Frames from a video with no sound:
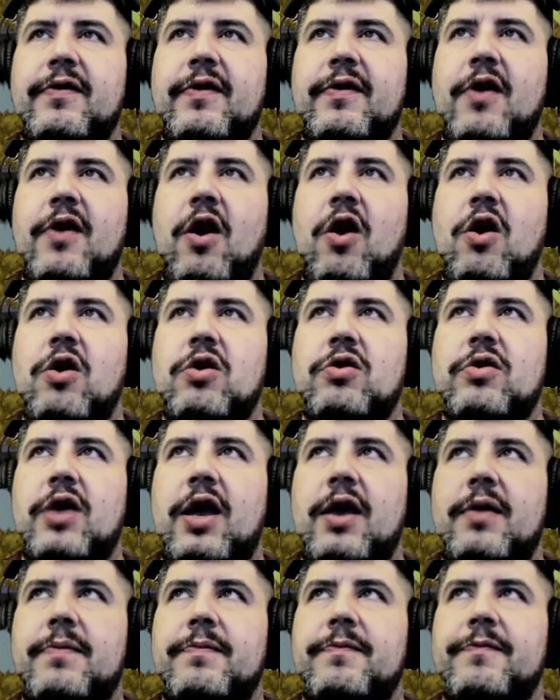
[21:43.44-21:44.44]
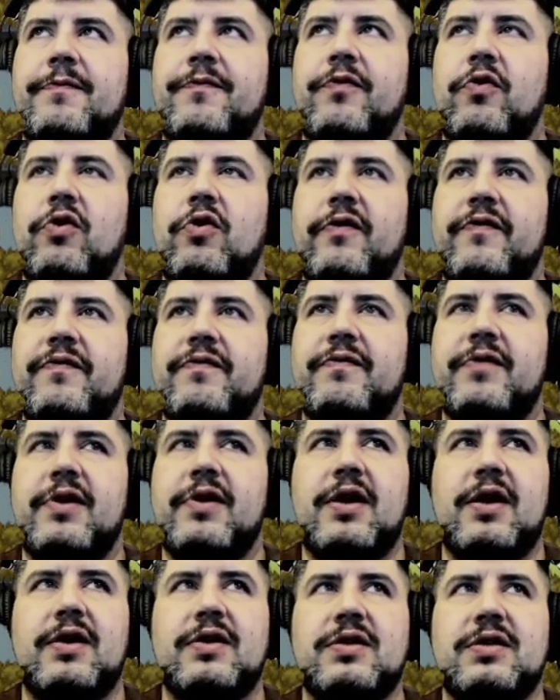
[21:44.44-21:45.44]
all full
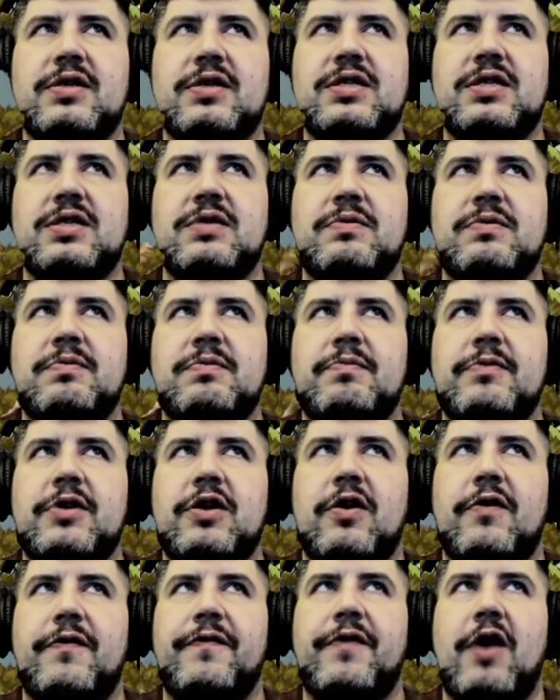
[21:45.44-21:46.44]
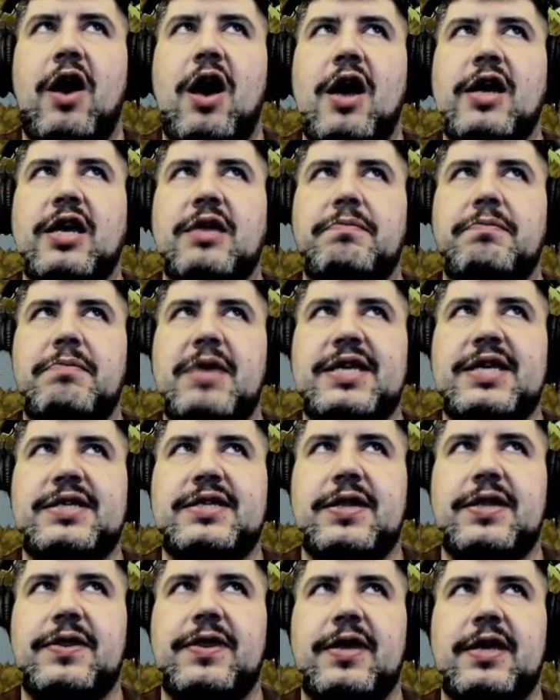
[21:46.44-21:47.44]
of fog and mist
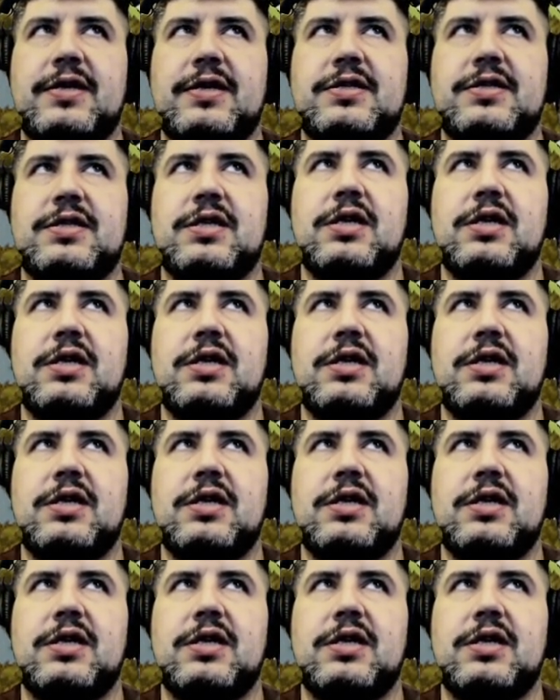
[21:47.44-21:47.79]
and things.